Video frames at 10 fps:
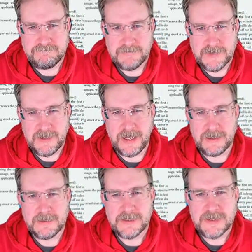Right,
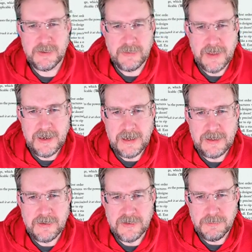so then I
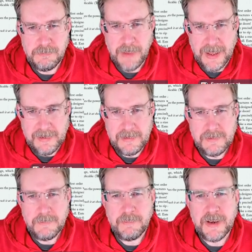need to spell,
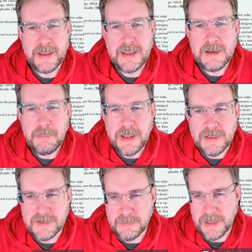but I can't pick
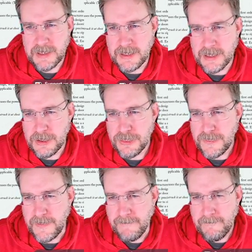the spell here, I
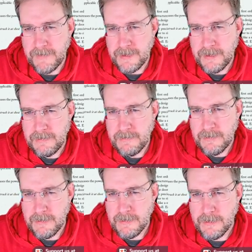think. Can I?
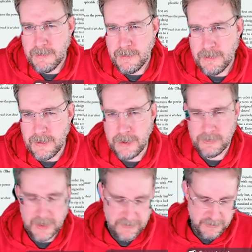No,
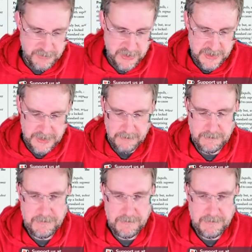I have to put it in.